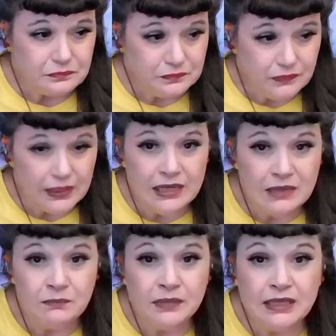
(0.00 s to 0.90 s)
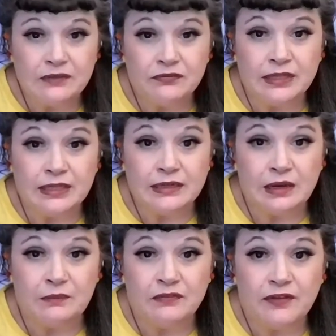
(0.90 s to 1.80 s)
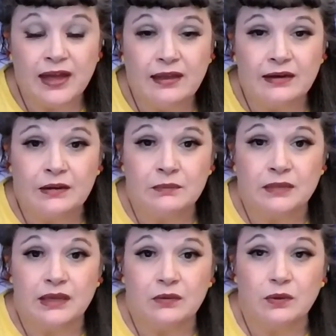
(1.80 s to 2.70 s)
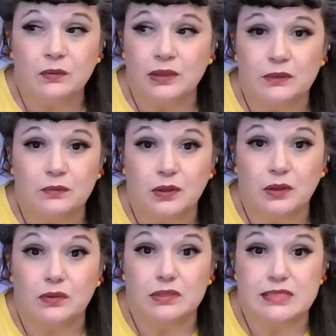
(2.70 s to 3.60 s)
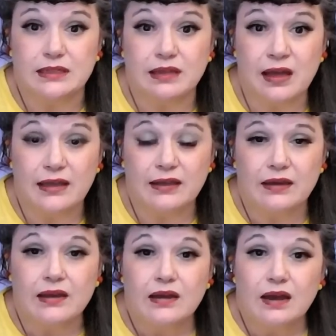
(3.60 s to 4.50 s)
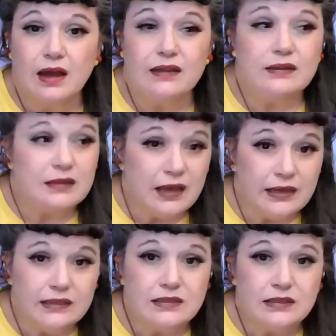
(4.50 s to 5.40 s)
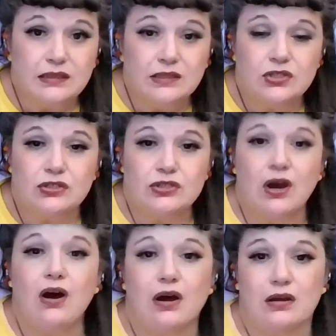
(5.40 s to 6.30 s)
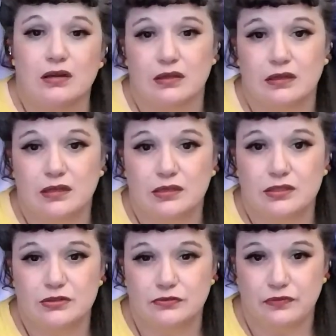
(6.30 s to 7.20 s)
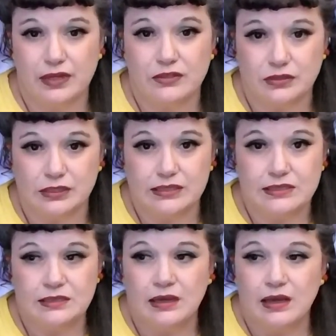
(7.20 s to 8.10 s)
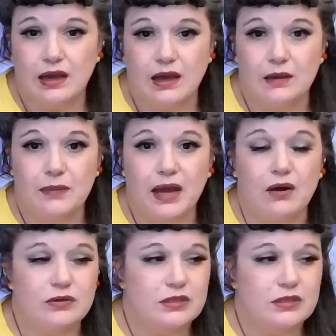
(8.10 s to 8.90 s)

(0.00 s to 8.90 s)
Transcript: him being a Vietnam vet, and I'm like, well, what was it like? I liked to talk to veterans about